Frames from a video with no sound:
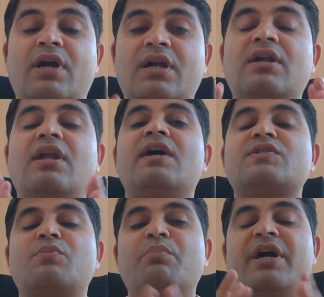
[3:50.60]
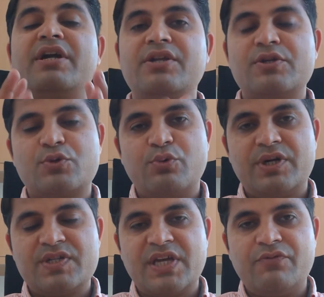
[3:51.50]
At last, my dear
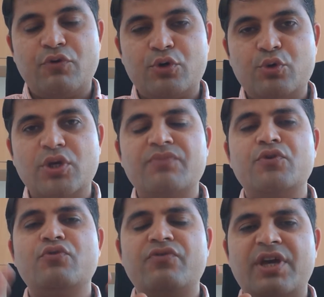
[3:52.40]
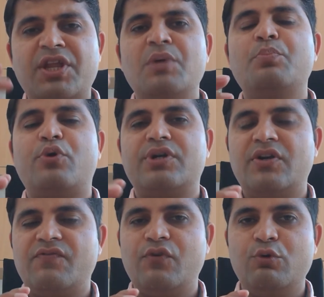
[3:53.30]
students, I want to give you very
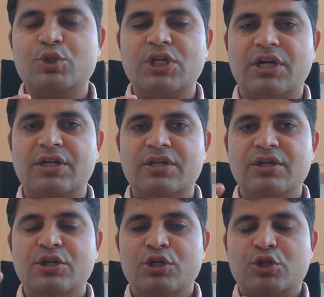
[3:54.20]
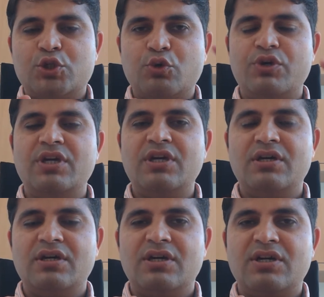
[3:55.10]
important flow chart
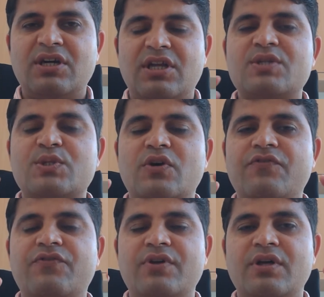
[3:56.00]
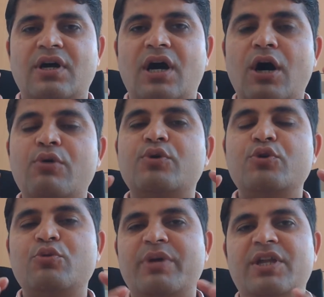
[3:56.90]
showing crux of how do
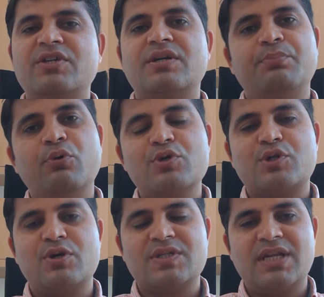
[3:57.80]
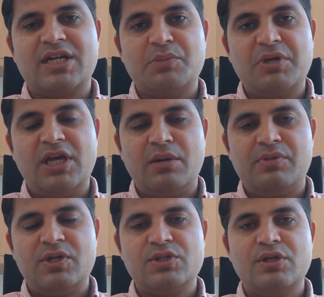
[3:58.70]
you manage a post-tonsillectomy
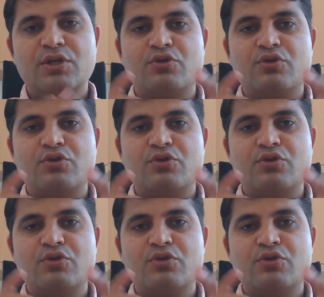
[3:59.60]
haemorrhage.